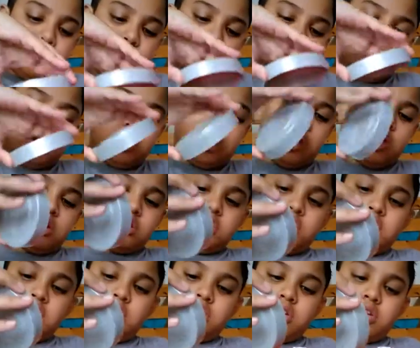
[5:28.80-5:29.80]
do not tilt
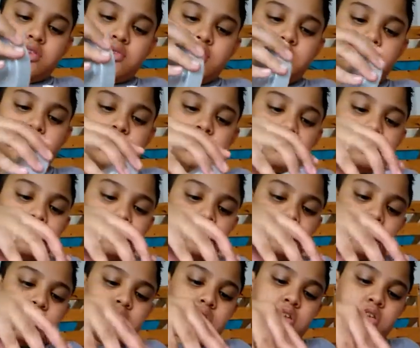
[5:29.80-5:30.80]
it. If you tilt
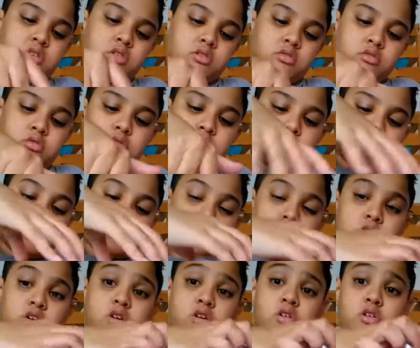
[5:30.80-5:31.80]
it, then your,
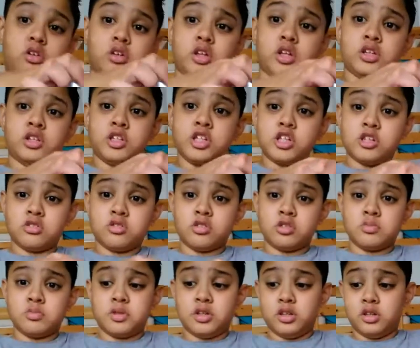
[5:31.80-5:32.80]
your gel is
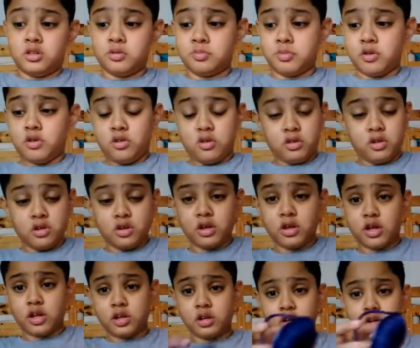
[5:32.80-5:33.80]
going to be spot.
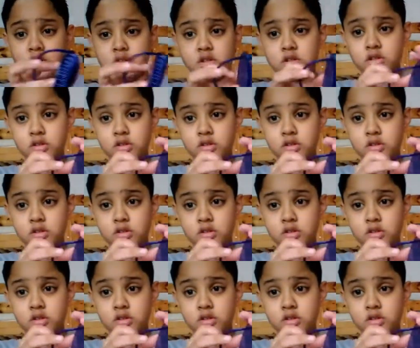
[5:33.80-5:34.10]
And I got